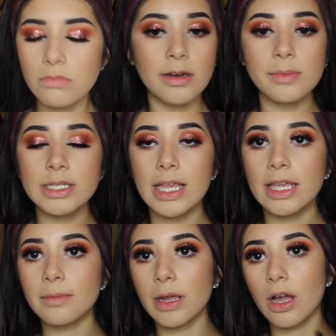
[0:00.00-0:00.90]
I'm going to be
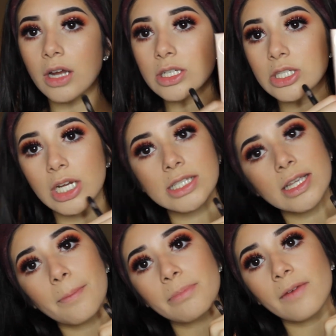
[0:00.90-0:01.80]
taking my
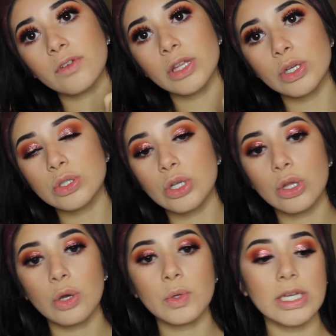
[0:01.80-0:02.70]
Anastasia Beverly Hills
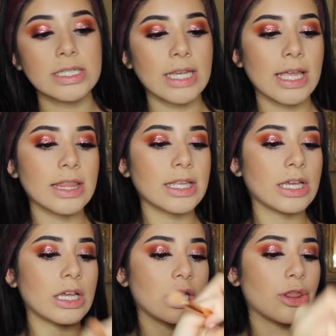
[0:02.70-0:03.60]
Glow Kit in
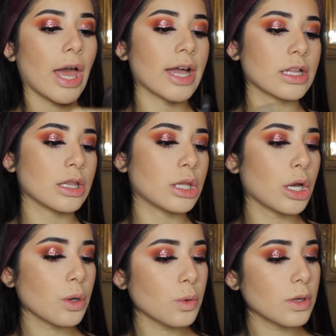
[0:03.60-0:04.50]
the That
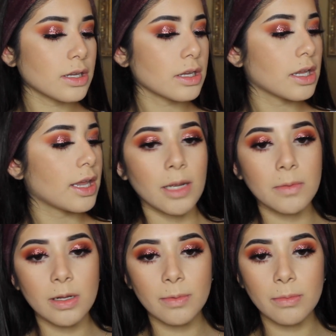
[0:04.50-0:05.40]
Glow. I'm
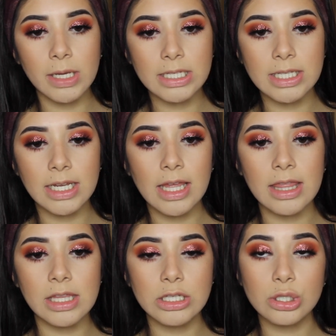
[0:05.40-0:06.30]
going to be mixing
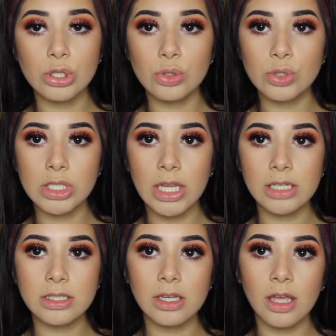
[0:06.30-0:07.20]
these two
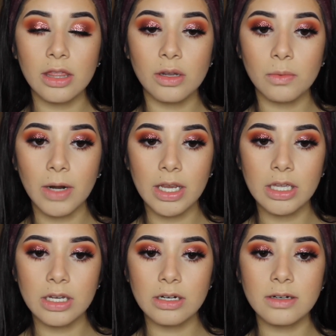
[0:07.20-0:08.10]
shades together right
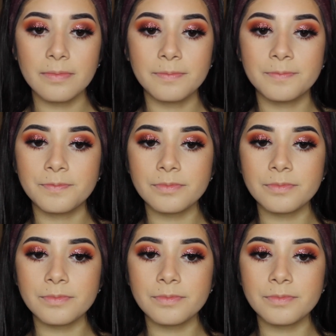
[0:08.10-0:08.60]
here. I'm